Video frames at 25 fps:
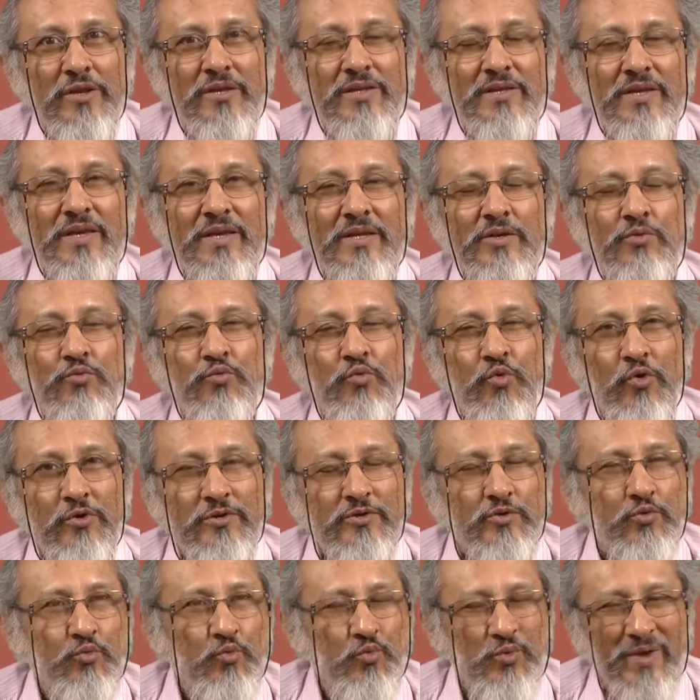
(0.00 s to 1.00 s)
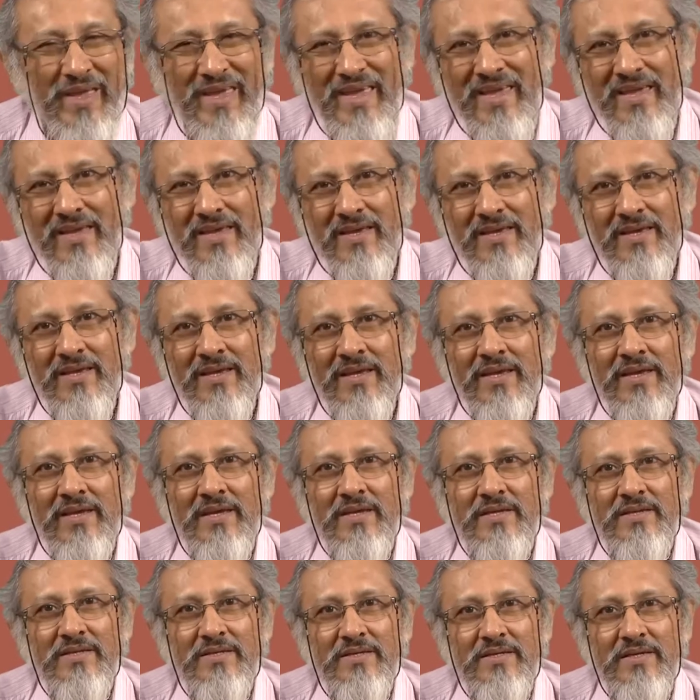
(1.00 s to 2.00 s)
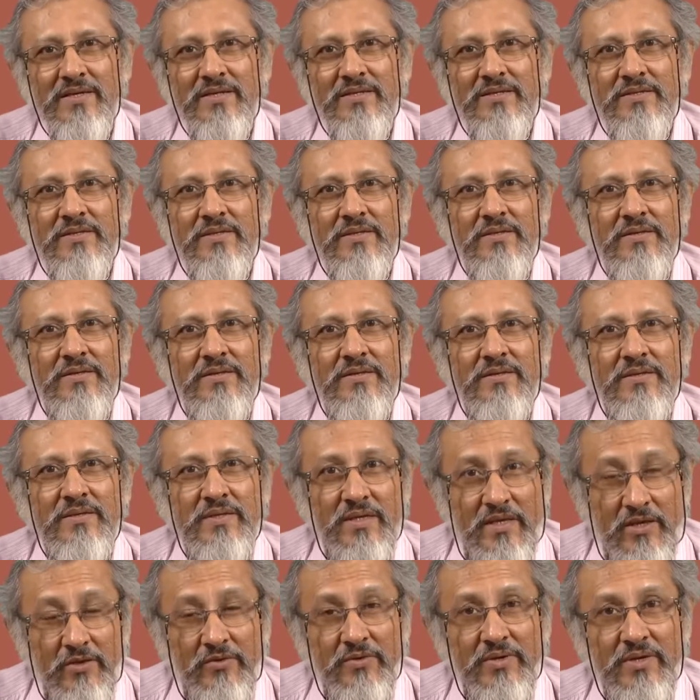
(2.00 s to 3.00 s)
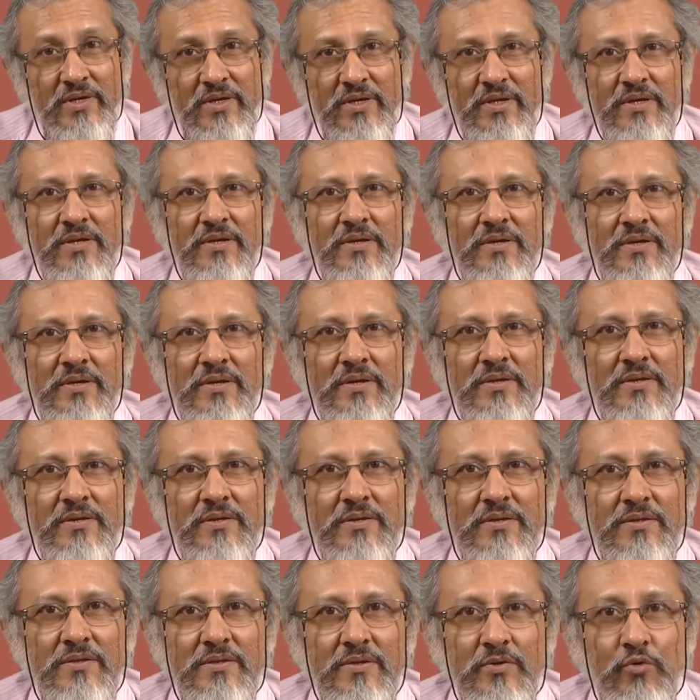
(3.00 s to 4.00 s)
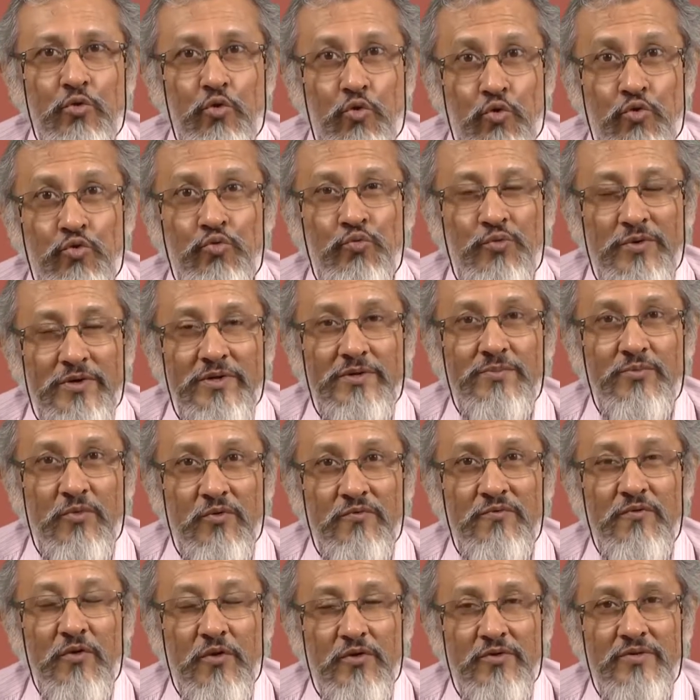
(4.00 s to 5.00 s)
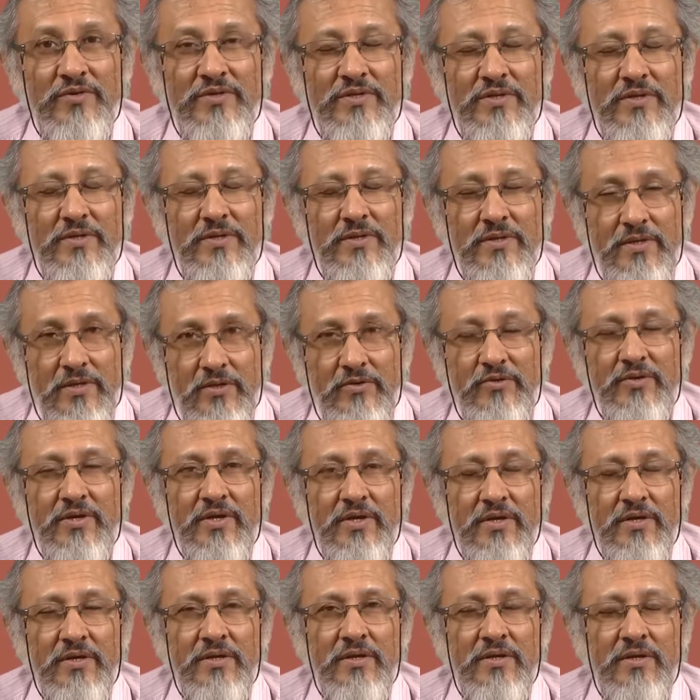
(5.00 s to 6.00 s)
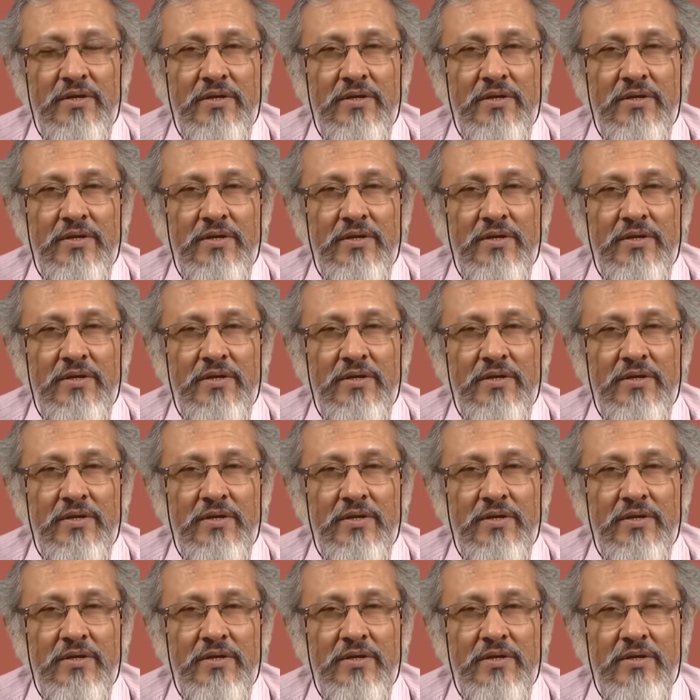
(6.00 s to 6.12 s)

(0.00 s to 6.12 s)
In what way does the theory, the whole word morphology theory,